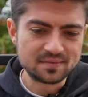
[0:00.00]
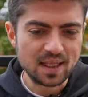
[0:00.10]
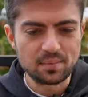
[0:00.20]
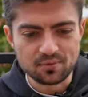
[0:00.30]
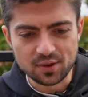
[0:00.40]

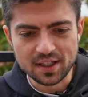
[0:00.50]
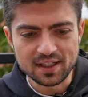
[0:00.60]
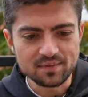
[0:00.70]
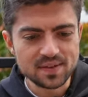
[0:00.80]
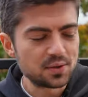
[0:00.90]
type of running?
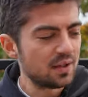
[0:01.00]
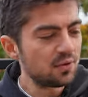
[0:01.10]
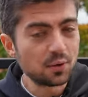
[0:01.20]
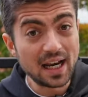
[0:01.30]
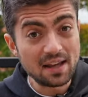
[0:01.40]
So if
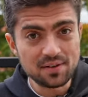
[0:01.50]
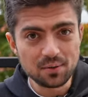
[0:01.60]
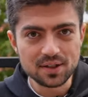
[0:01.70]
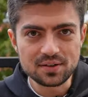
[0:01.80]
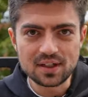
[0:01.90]
you're a heavy
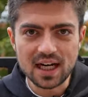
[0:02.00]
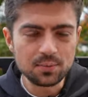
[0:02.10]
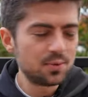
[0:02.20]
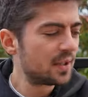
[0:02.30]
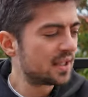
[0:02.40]
runner, I
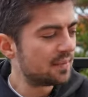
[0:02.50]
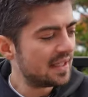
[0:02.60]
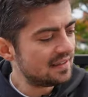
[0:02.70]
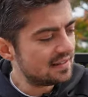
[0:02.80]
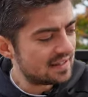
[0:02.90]
would
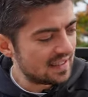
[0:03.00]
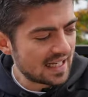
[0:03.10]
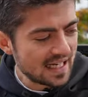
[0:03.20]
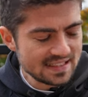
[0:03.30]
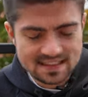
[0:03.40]
recommend the
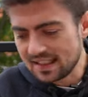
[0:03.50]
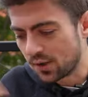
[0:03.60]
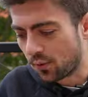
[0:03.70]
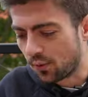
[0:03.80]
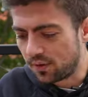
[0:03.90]

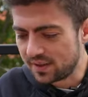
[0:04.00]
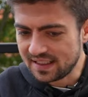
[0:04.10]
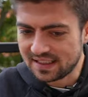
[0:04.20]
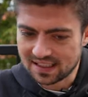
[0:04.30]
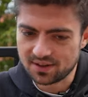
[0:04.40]
1080 or
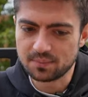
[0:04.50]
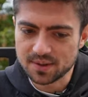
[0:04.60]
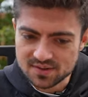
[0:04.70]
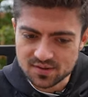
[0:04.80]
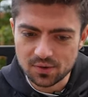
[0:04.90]
the
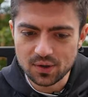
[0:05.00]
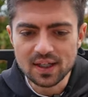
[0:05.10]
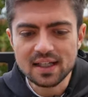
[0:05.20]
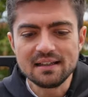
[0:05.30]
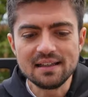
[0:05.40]
Cloudmonster.
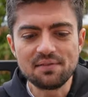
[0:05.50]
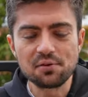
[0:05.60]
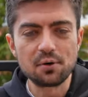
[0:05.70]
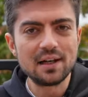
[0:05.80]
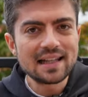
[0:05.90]
If
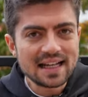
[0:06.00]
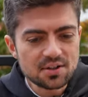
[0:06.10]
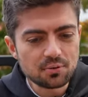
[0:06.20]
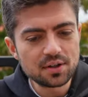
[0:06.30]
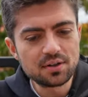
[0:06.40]
you're a
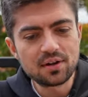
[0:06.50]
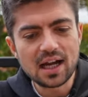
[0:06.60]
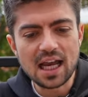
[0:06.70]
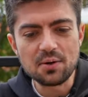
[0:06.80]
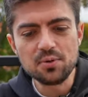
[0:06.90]
light runner,
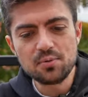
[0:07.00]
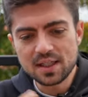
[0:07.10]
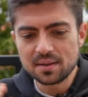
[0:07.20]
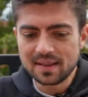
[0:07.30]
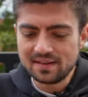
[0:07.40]
I would
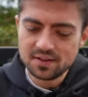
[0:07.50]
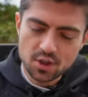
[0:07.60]
recommend the